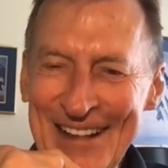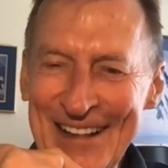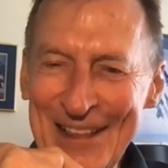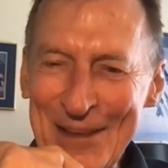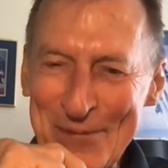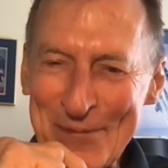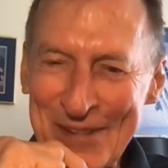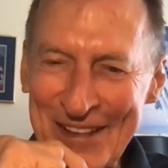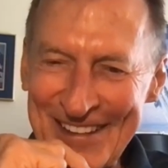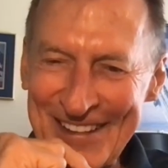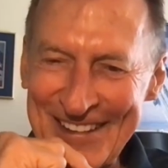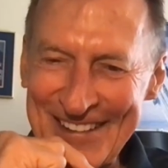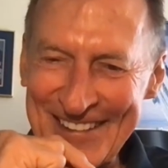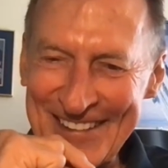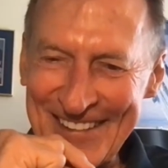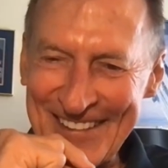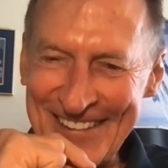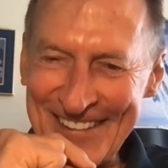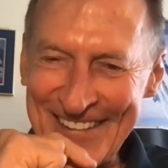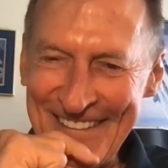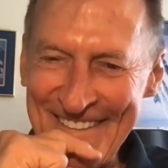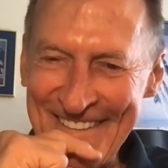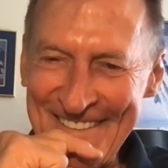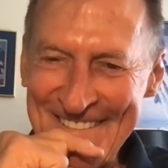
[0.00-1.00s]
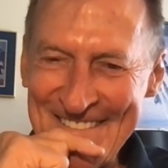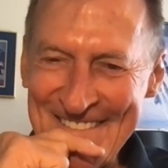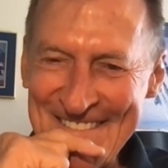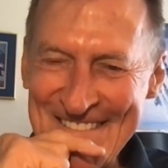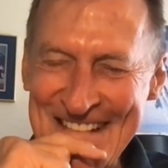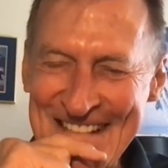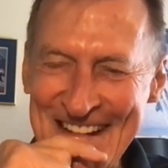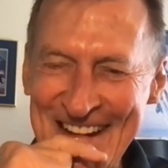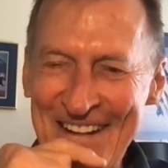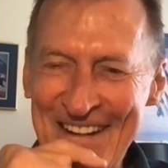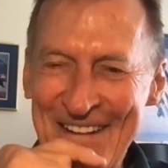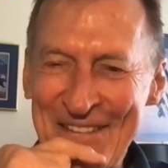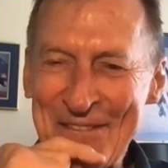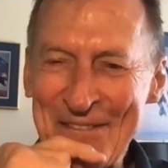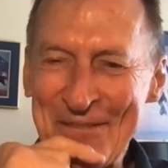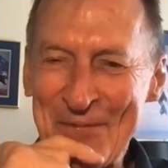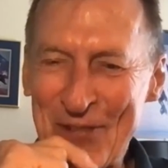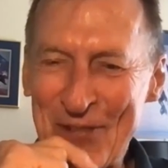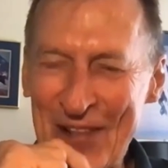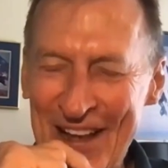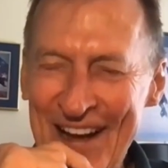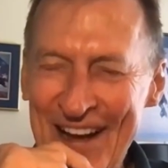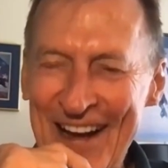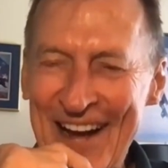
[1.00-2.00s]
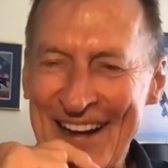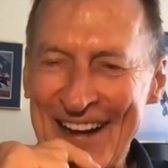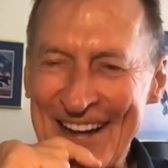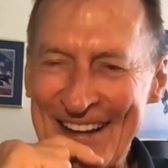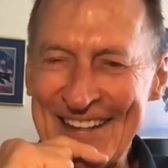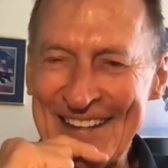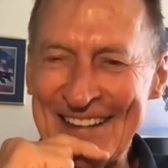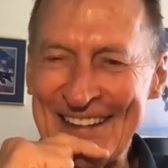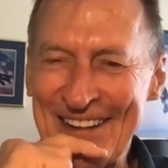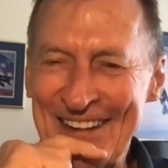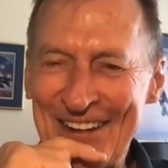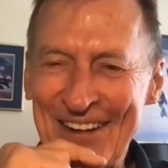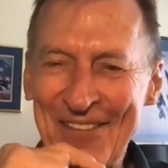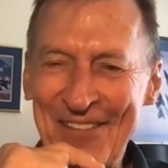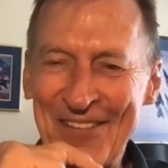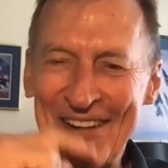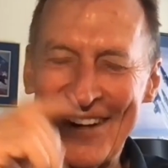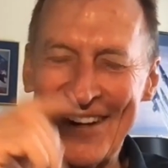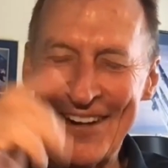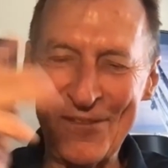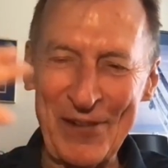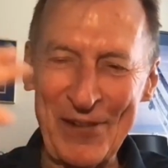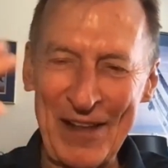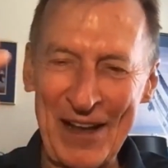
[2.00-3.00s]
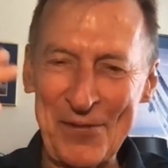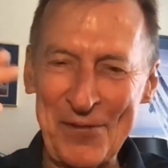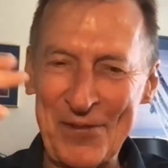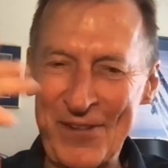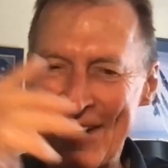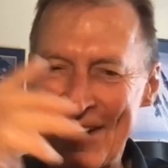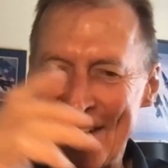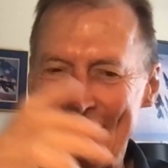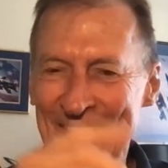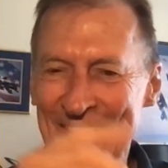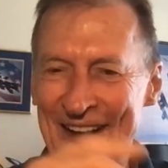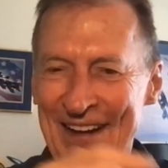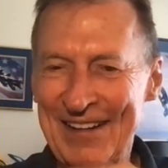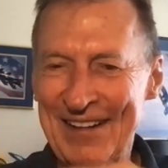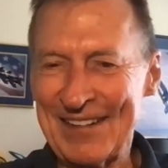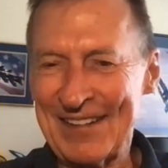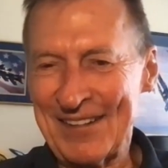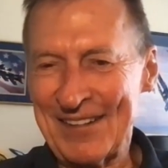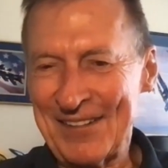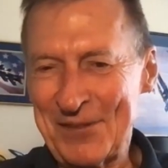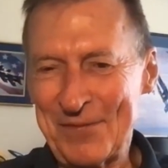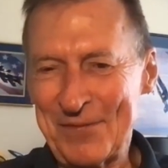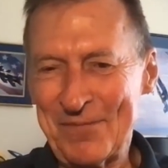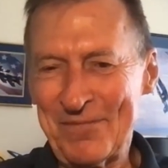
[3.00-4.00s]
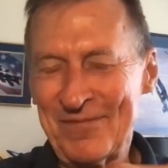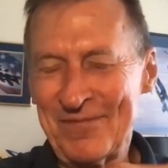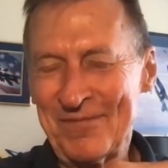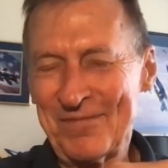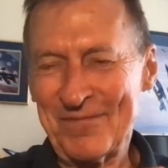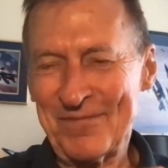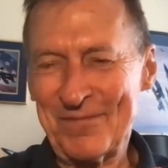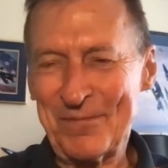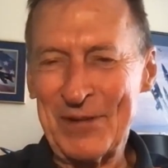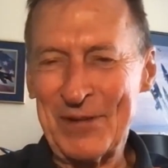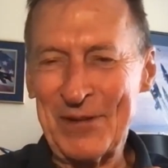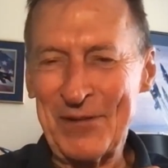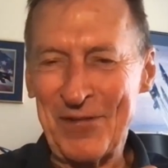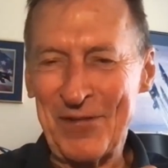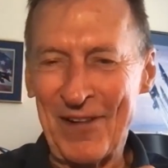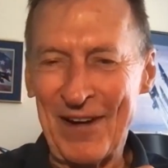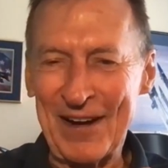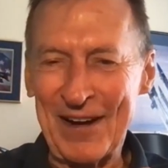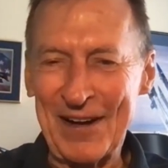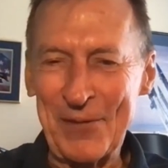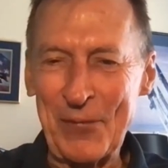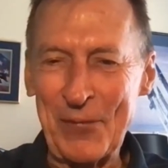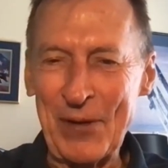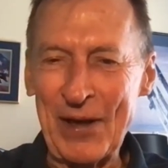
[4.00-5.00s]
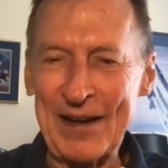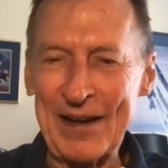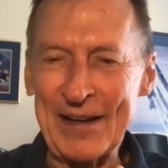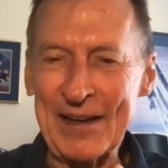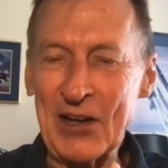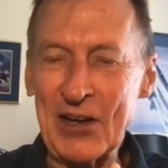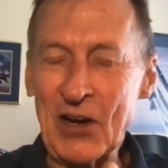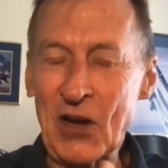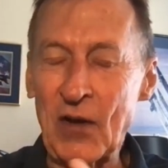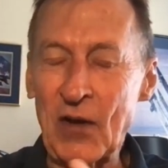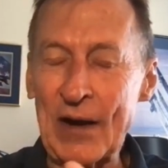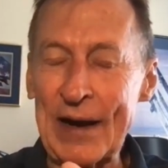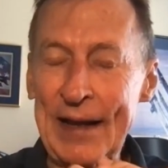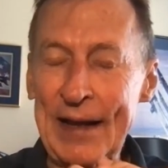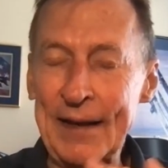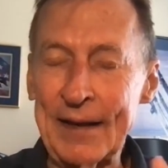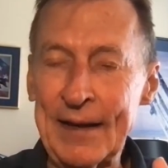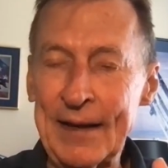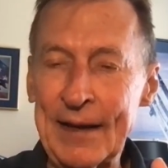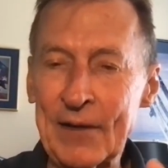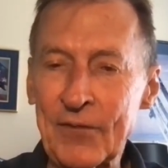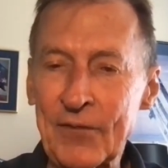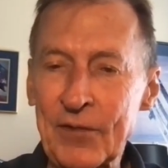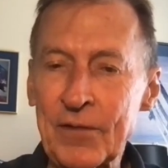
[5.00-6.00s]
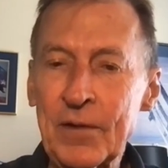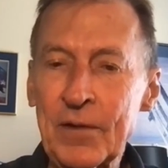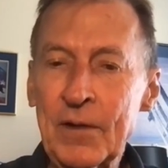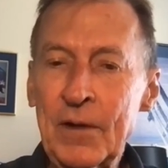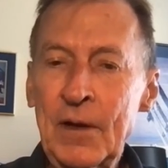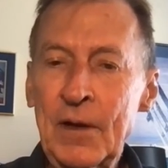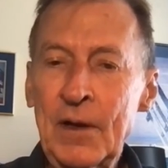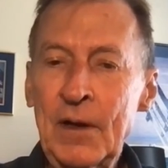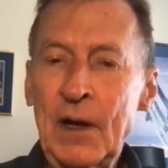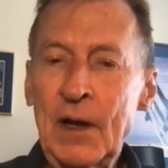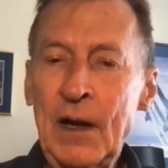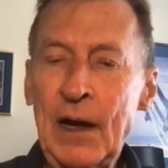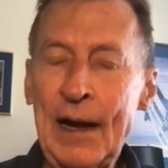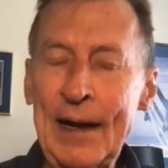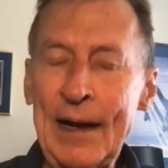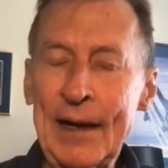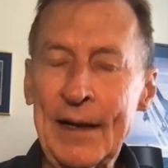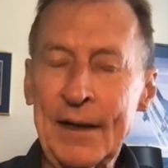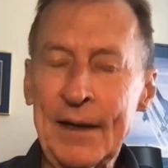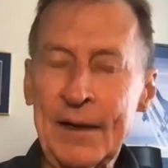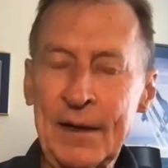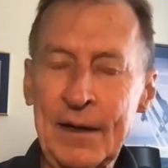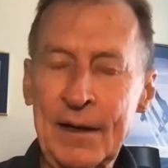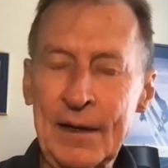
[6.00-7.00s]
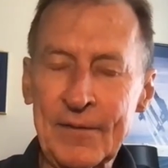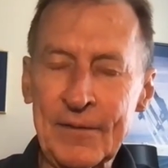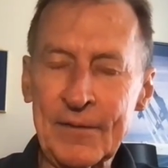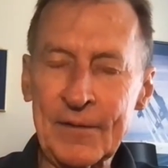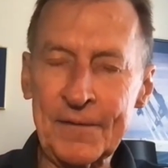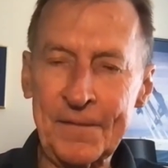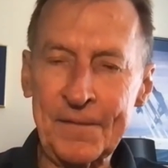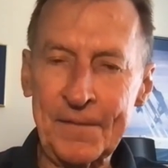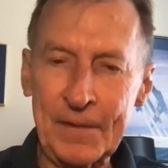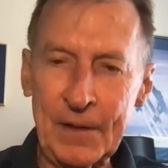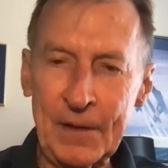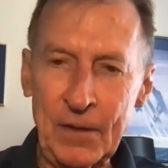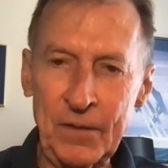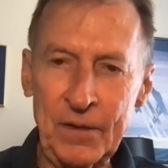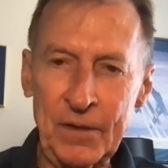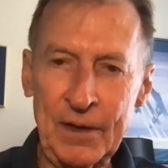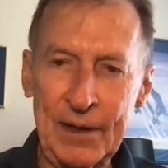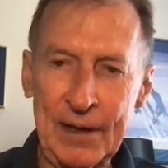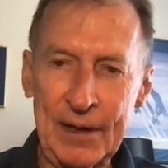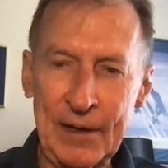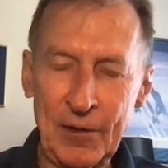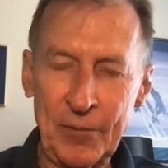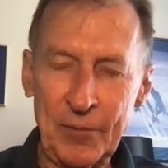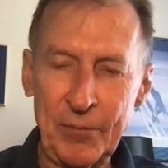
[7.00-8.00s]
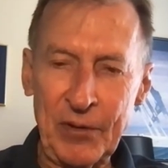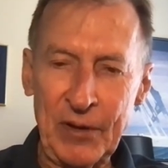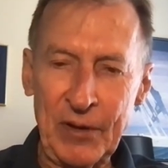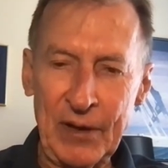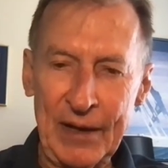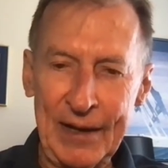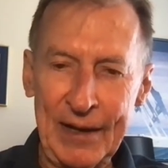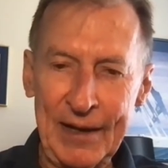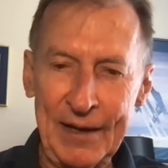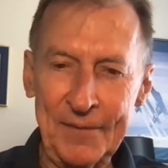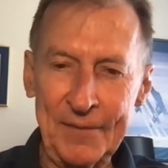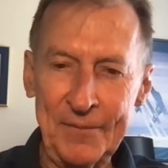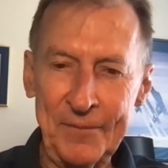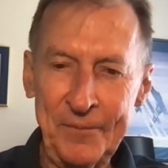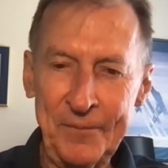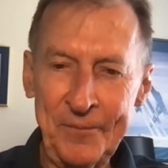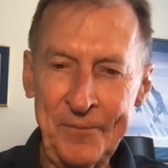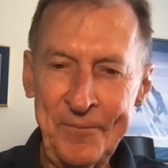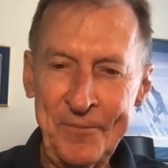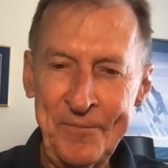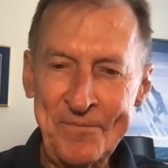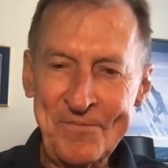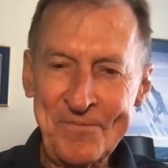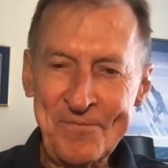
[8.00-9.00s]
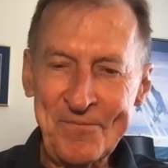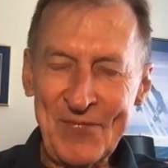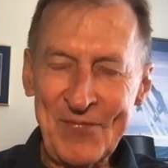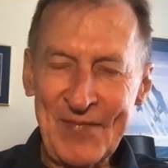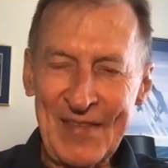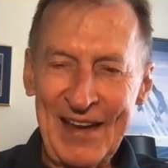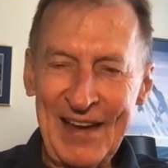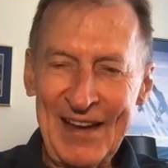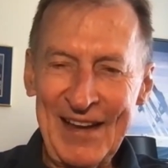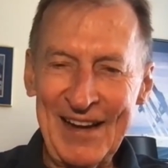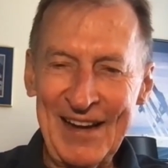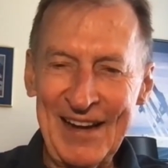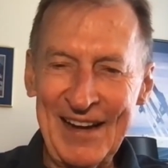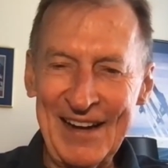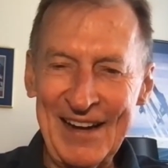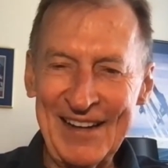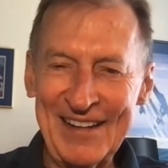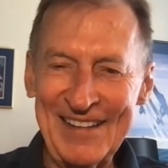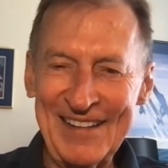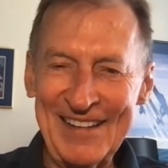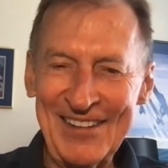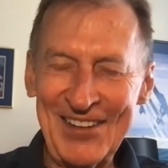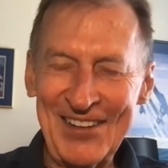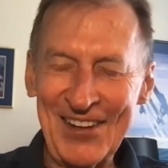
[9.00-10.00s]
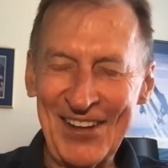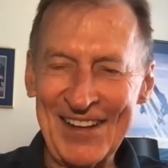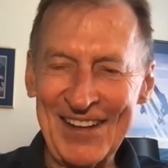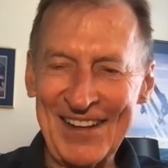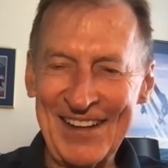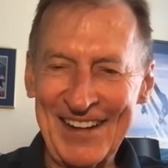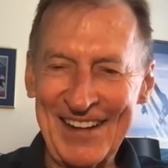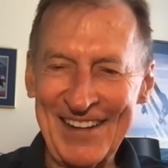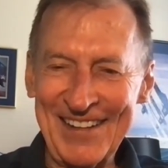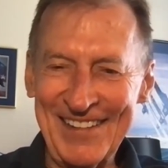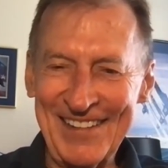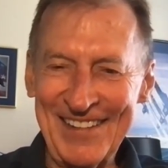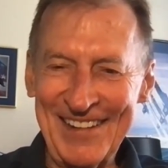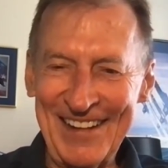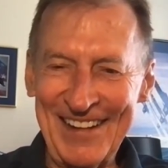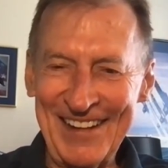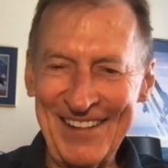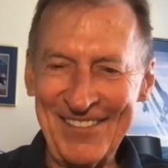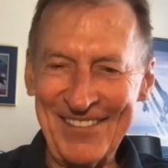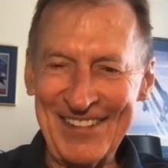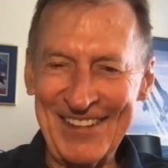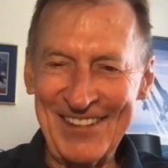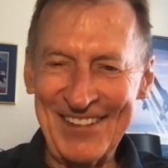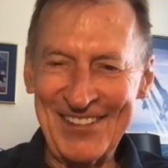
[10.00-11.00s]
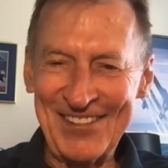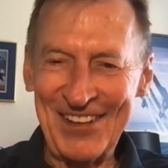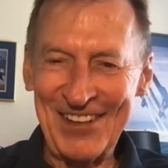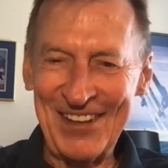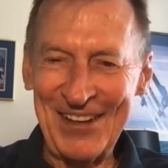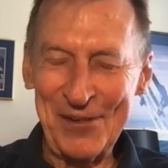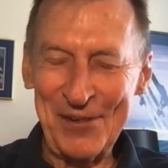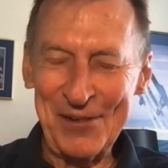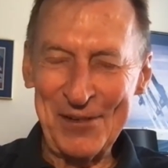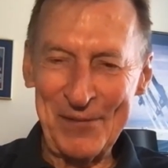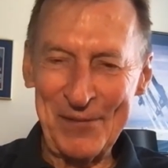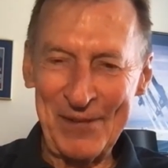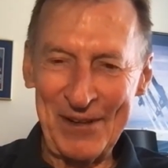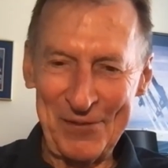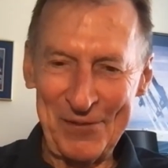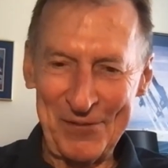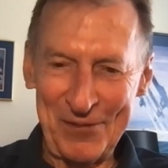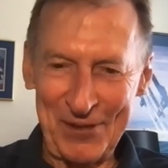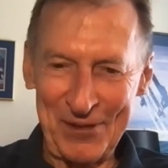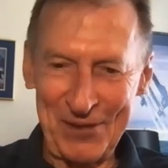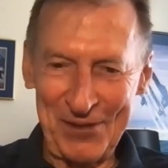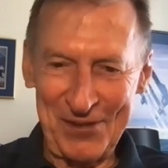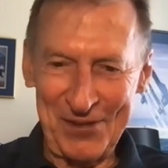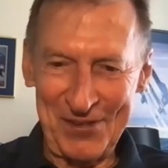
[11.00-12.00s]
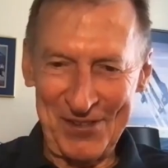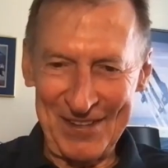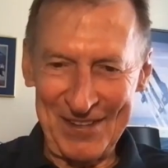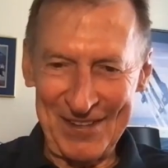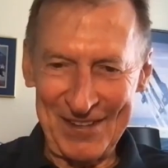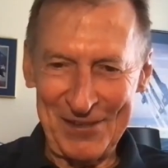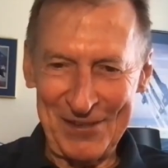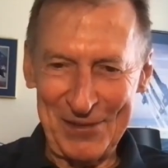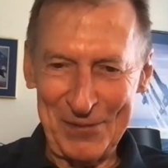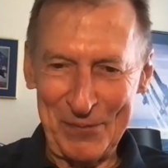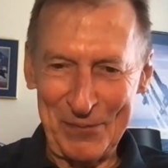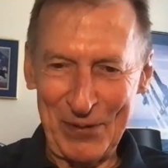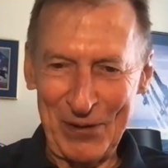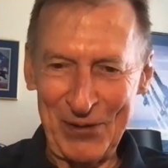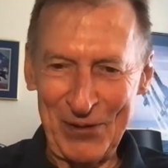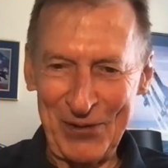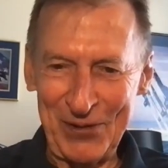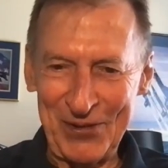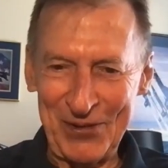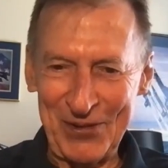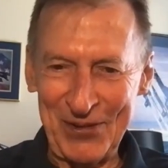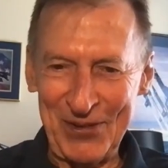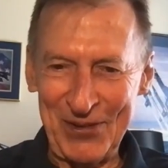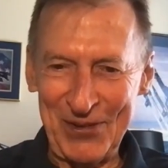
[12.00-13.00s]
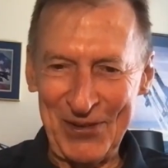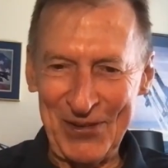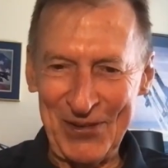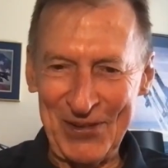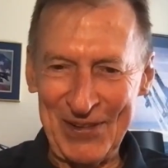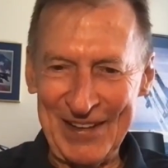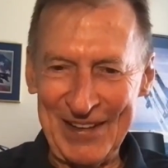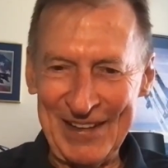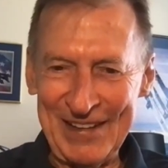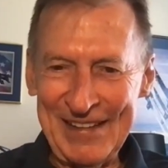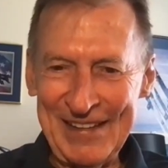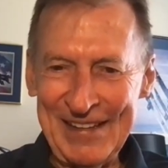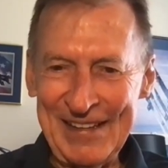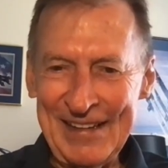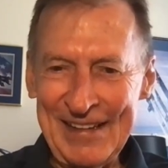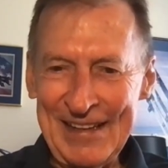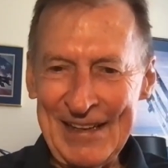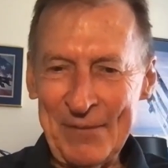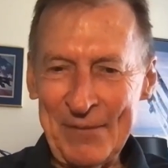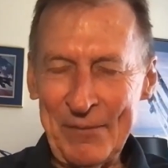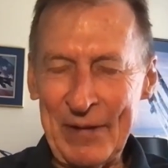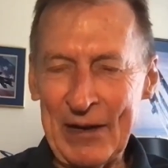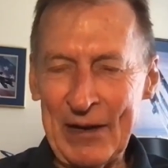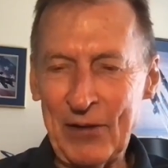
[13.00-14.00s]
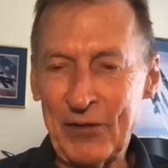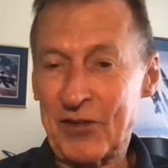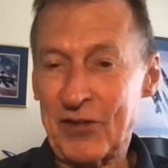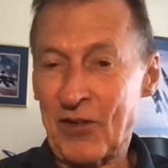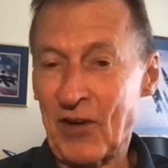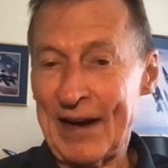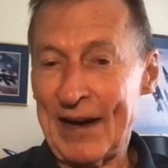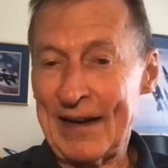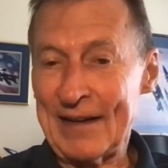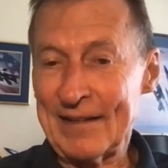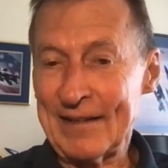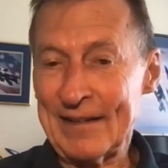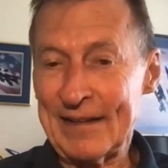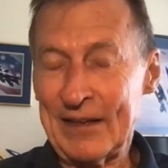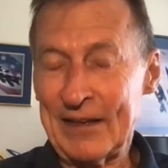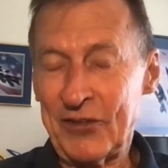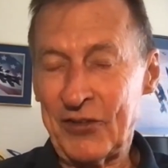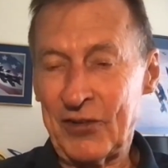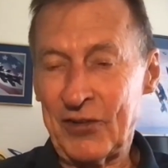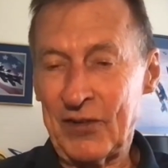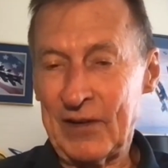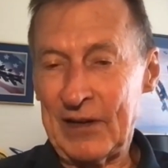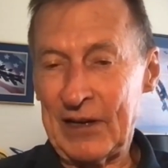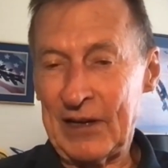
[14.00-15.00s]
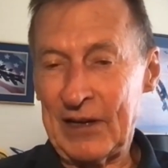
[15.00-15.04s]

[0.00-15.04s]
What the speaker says: of the military. Flying. I wanted to fly for an airline. Let's be frank about it. And I had never flown an airplane until I got in the Navy. So that was my first exposure to it. But it was great, and